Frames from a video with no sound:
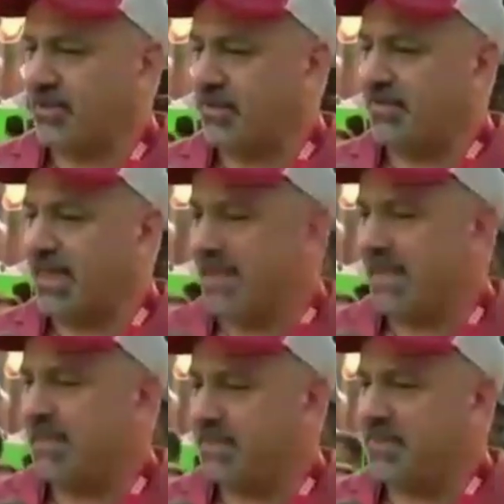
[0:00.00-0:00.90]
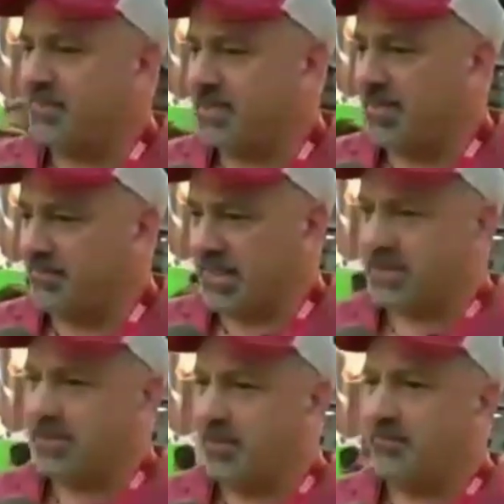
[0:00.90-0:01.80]
up with my reviews, a lot
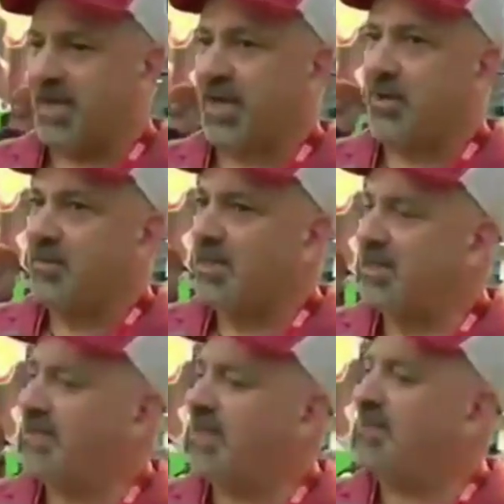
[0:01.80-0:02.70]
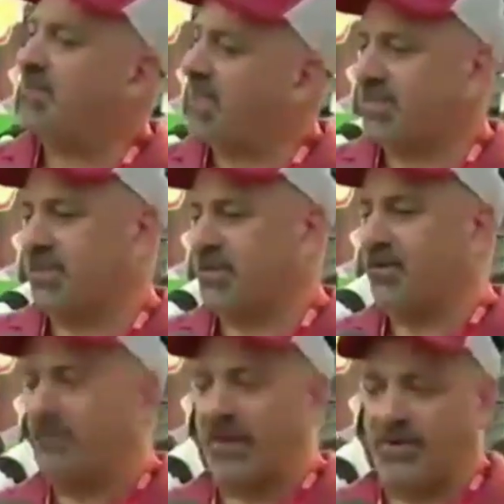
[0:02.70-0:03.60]
of them I'm like, this has been
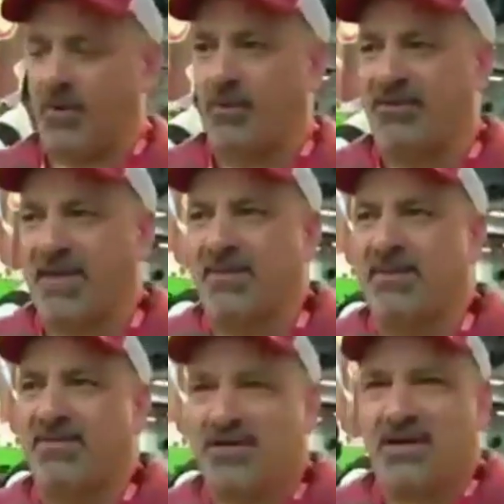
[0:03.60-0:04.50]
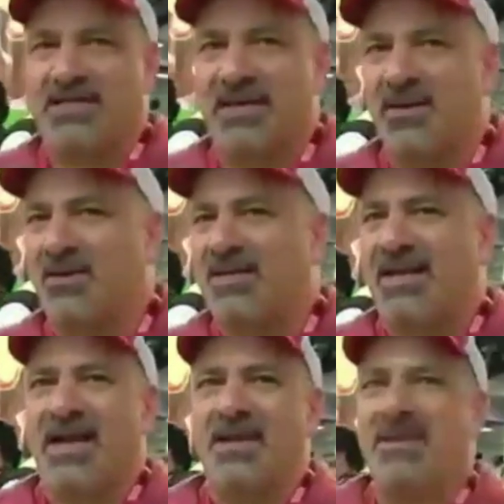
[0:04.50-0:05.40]
really good. This has been really
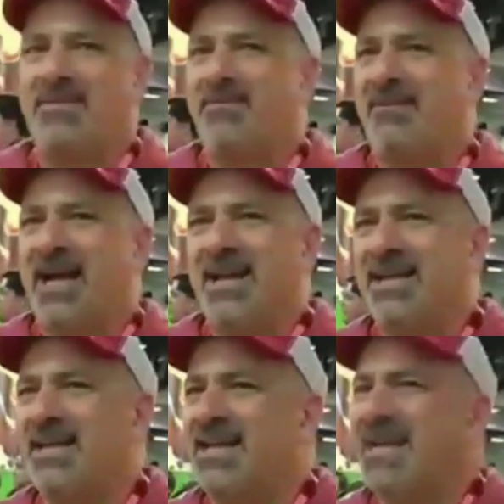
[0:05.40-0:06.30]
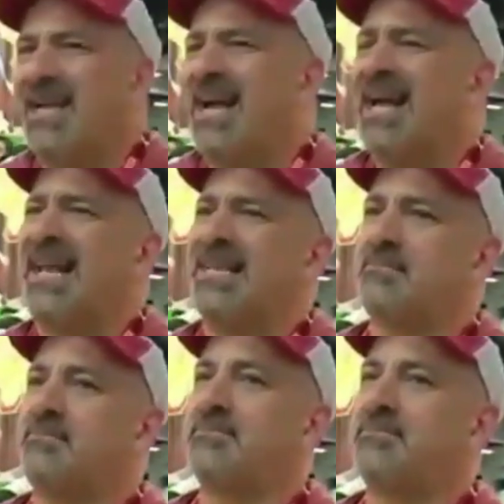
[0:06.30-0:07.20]
good. Comics have been
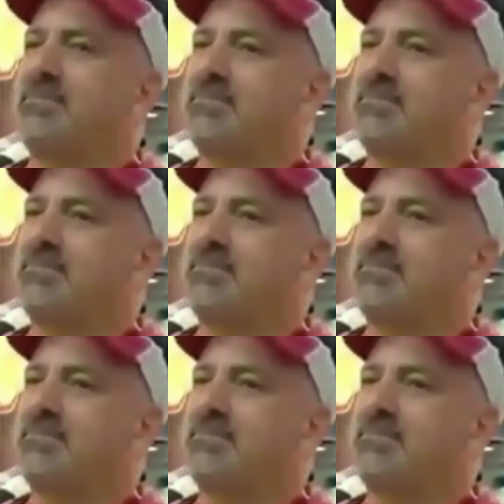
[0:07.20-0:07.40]
really good